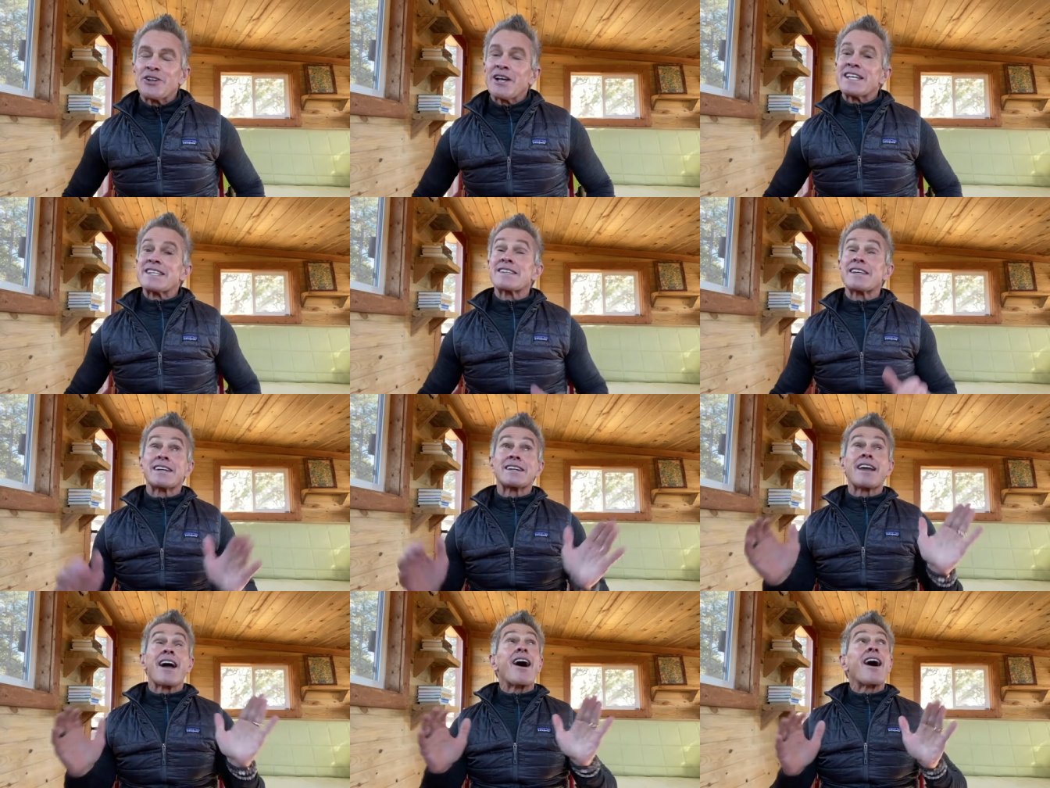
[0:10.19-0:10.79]
I
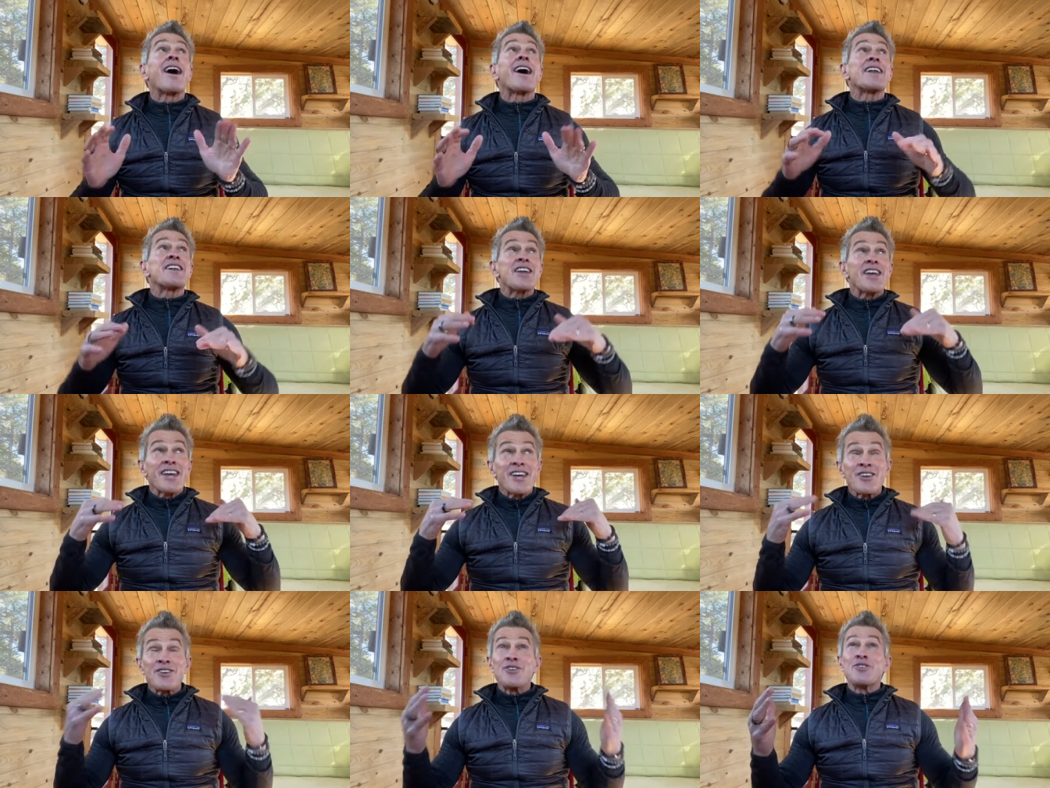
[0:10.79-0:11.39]
said, God,
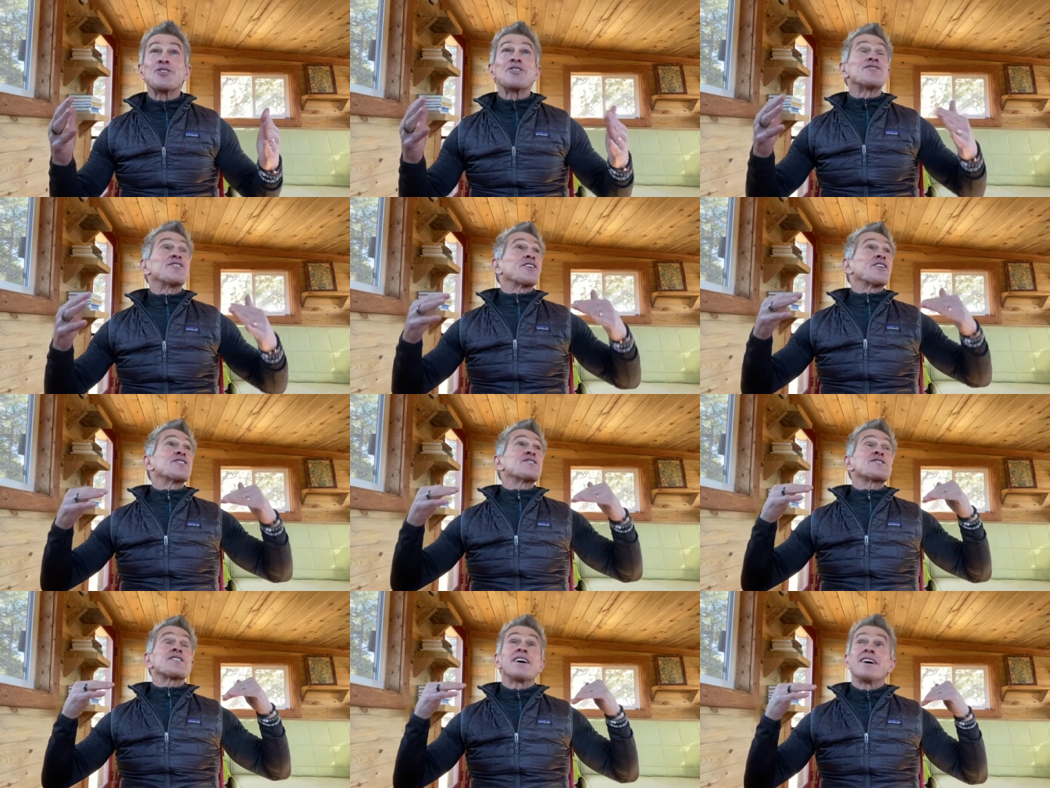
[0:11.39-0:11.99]

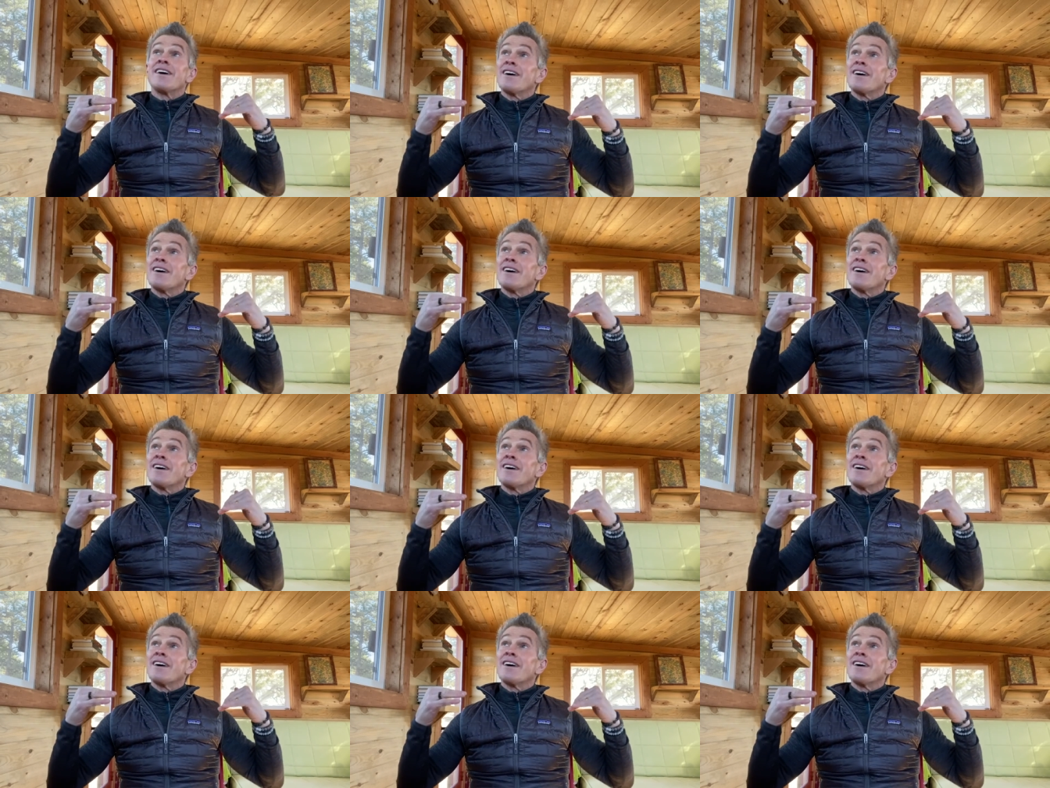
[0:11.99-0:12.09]
universe,